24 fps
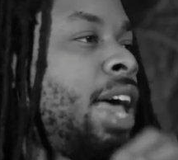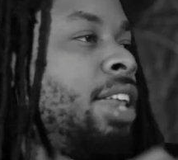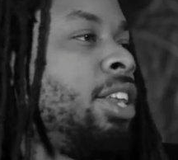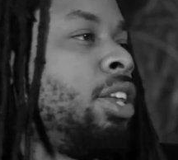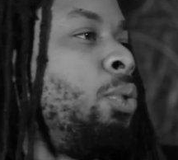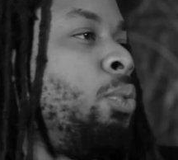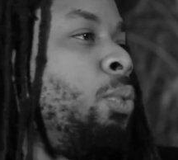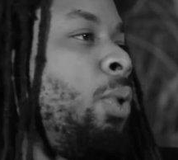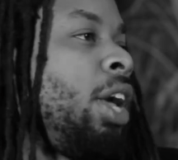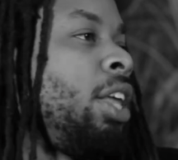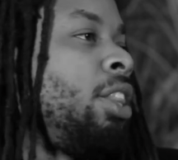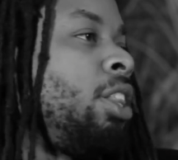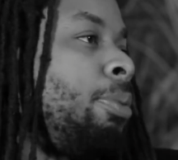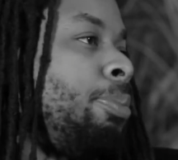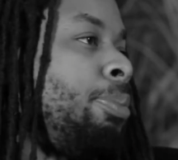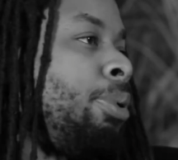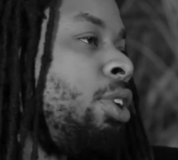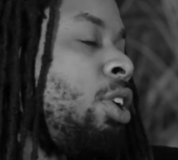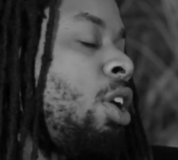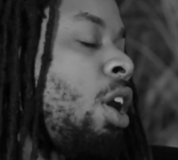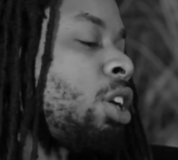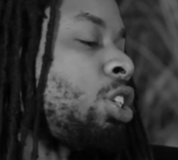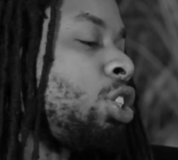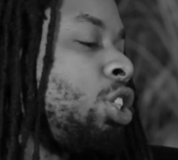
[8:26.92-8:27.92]
the way the
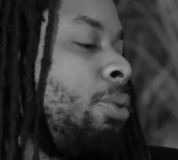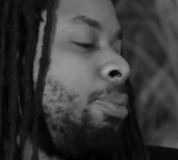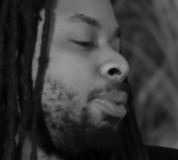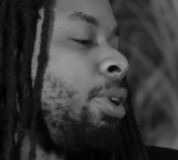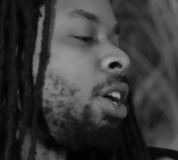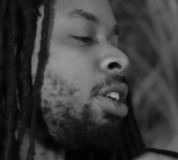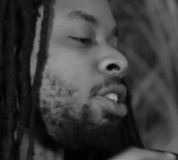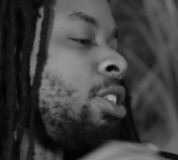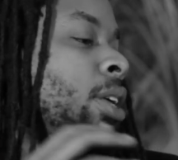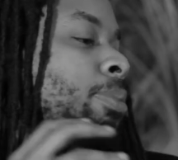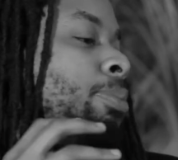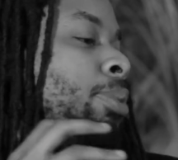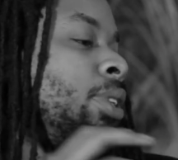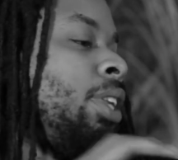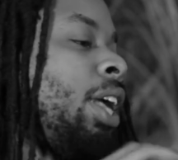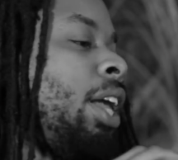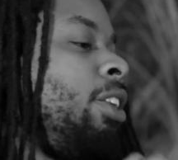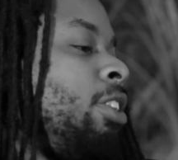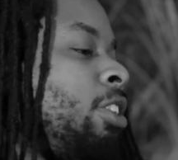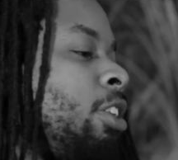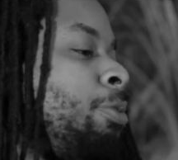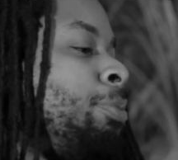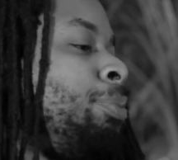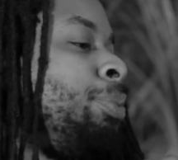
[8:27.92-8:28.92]
production, because they put that
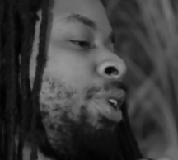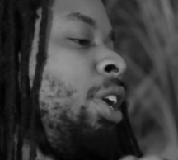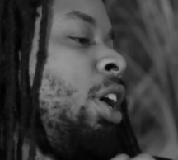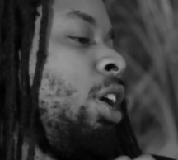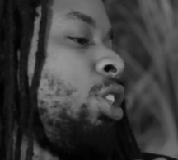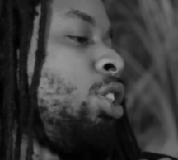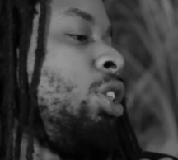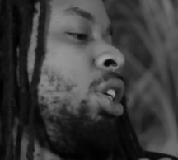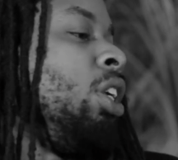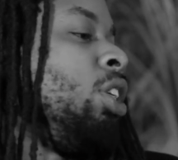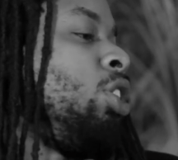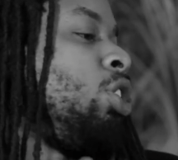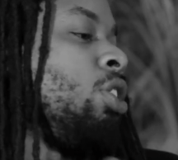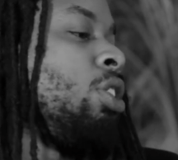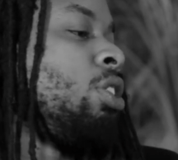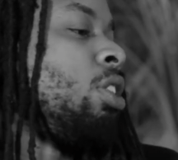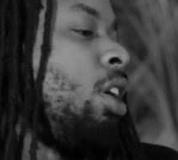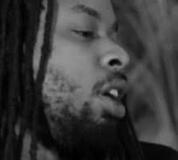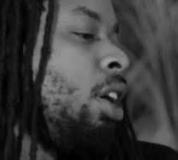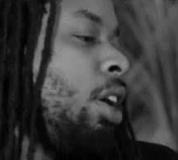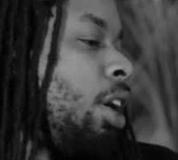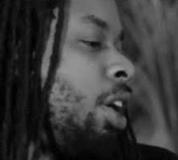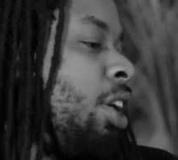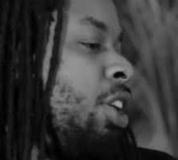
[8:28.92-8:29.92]
into the production, it just
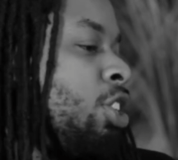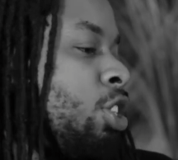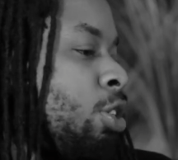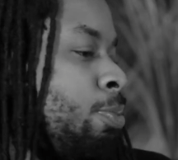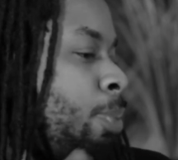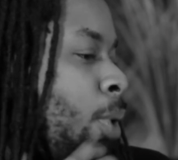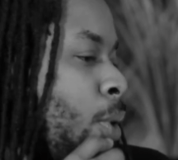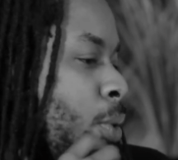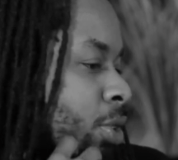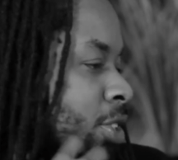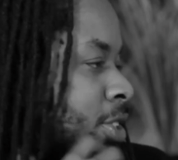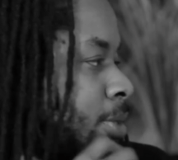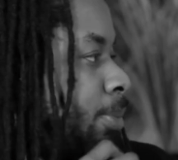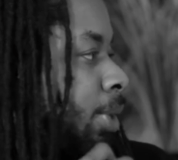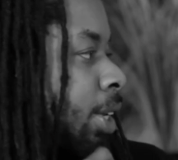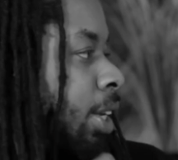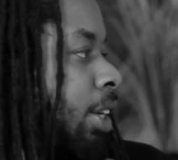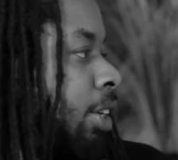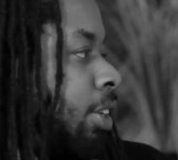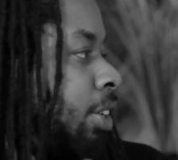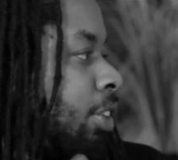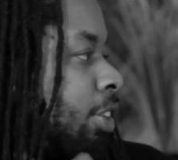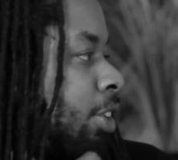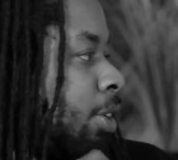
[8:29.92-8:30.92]
spoke to me.
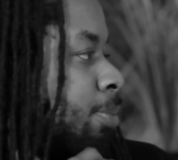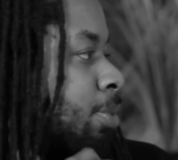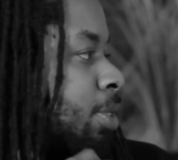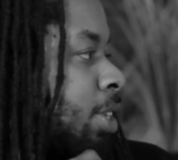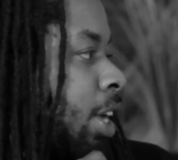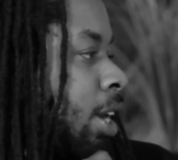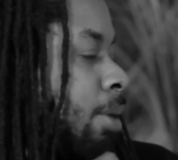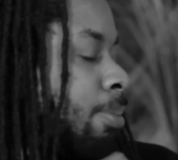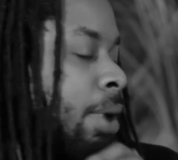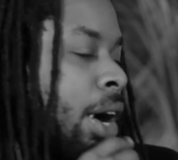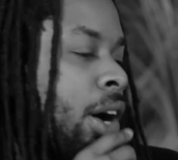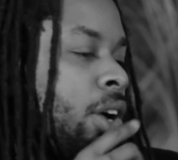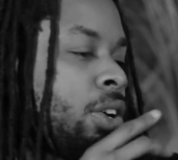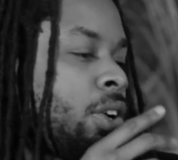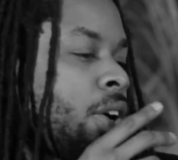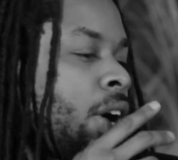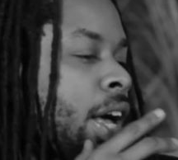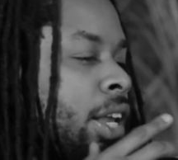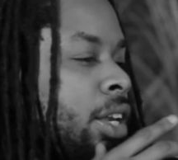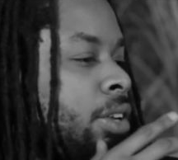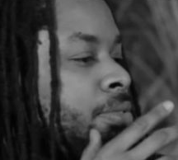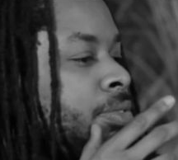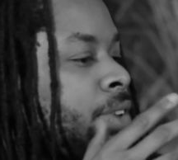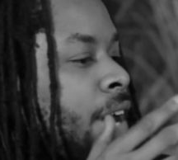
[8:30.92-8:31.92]
You know what I'm saying? My uncle
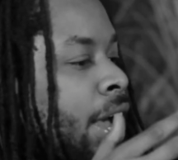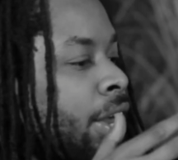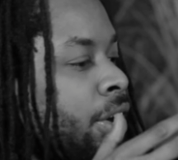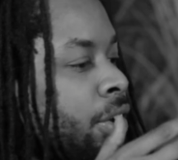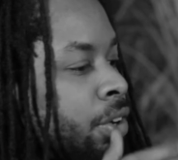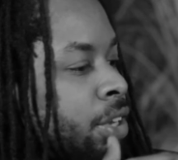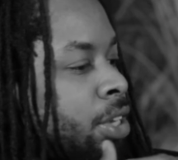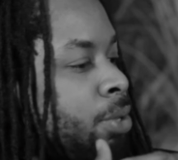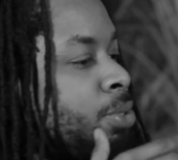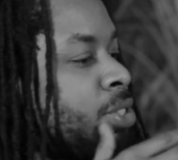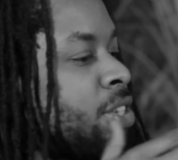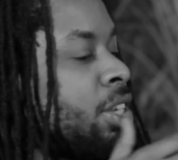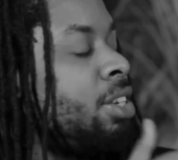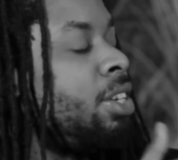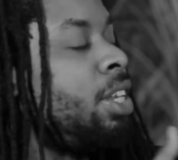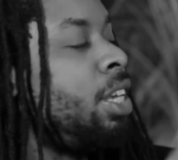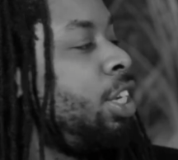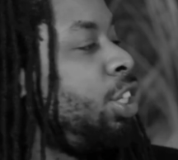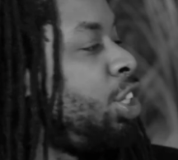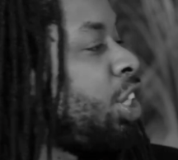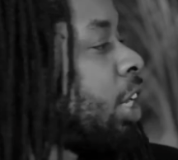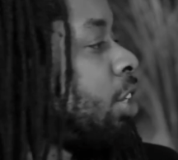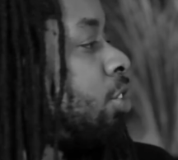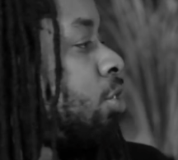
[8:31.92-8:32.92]
had the vinyl. He was a
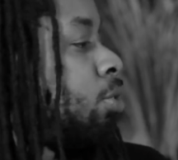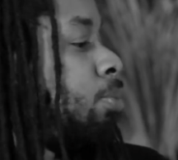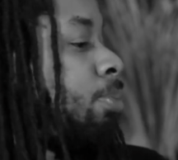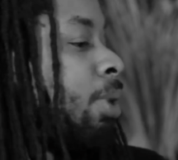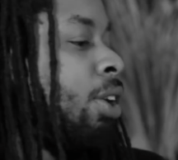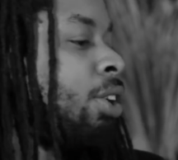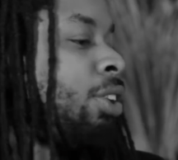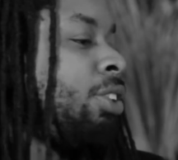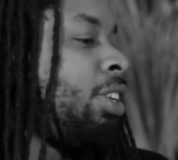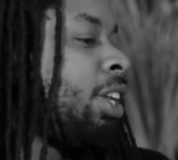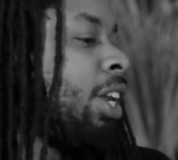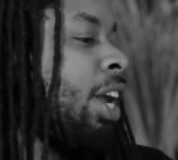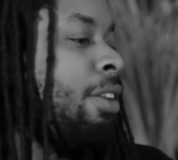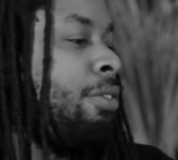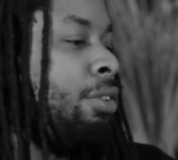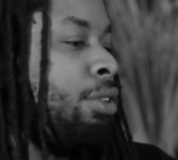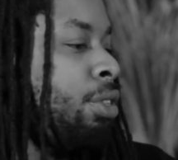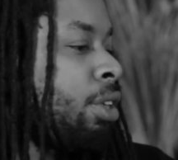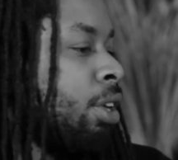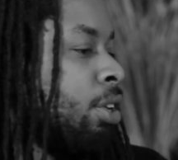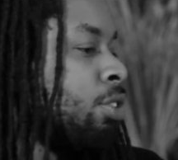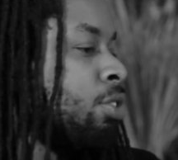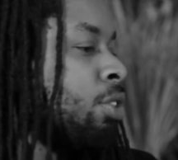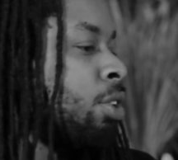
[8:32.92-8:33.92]
DJ too. My uncle did
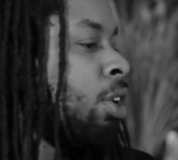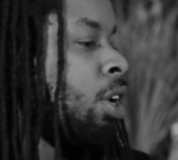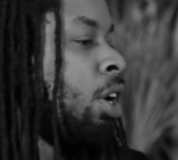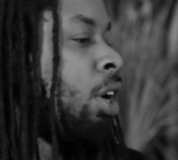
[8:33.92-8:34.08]
everything. He was a